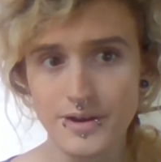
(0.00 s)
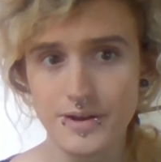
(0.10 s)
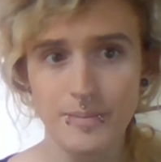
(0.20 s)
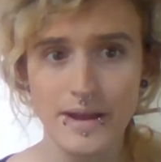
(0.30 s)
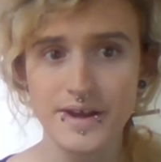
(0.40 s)

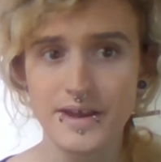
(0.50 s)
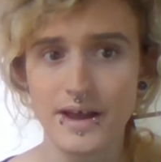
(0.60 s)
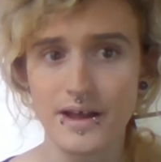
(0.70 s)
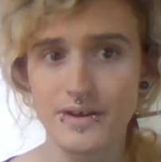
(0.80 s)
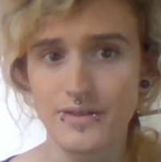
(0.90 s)
depending
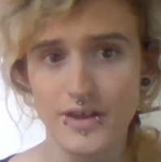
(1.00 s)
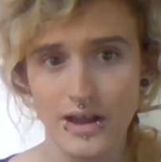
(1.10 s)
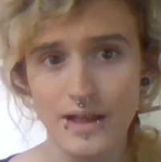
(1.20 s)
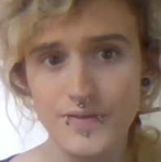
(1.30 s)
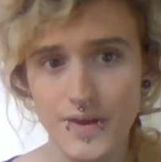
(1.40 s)
on the
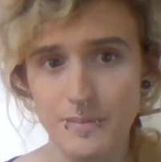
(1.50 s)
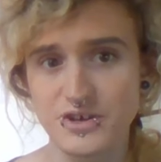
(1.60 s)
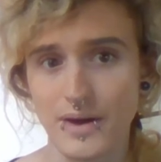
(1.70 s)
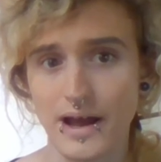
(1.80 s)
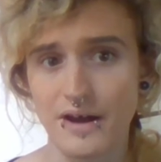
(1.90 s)
concept
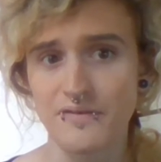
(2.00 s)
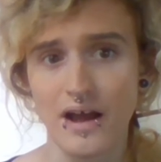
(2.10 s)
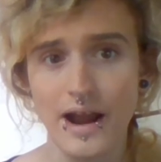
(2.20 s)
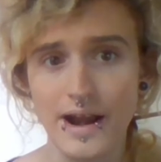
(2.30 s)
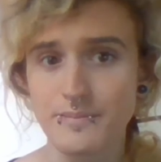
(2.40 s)
you have
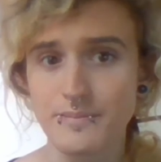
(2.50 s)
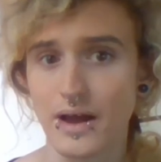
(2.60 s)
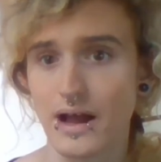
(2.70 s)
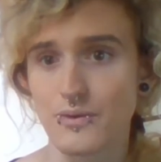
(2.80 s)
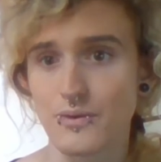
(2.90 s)
hiding
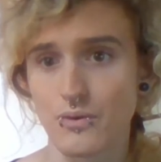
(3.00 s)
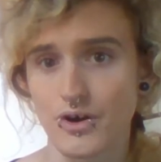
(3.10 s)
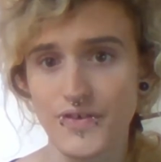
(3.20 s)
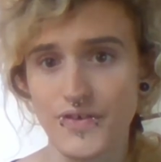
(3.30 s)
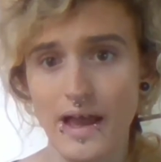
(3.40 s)
behind the
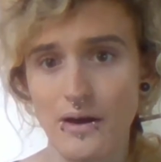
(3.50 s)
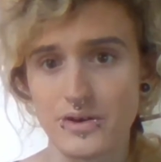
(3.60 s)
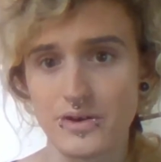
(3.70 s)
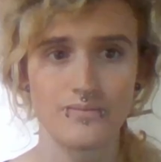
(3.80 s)
word sound.